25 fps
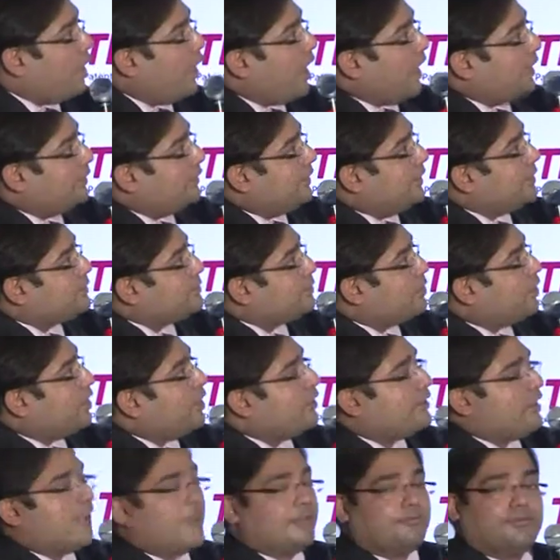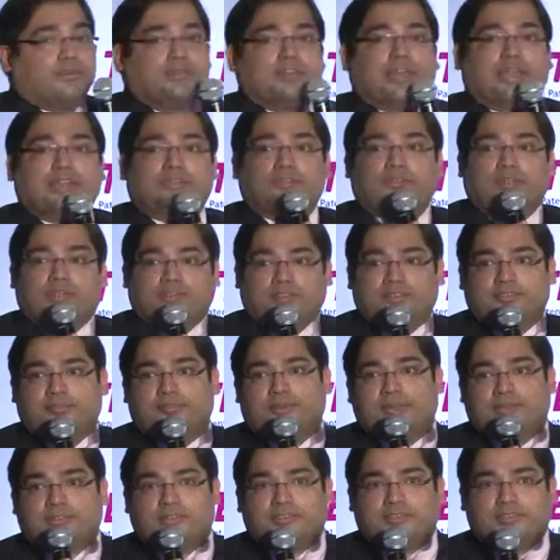At this thought, I would like to end this
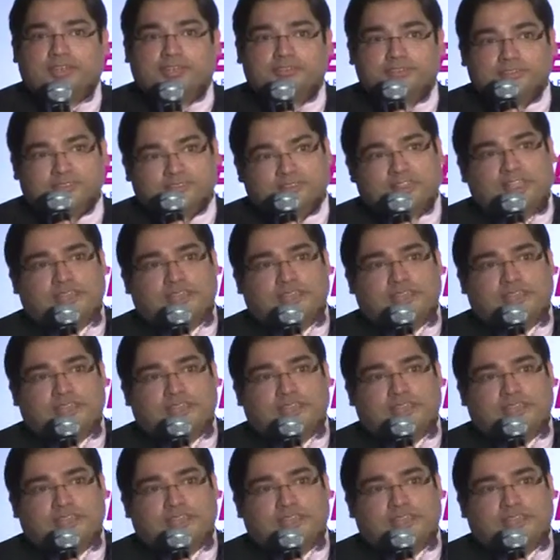presentation.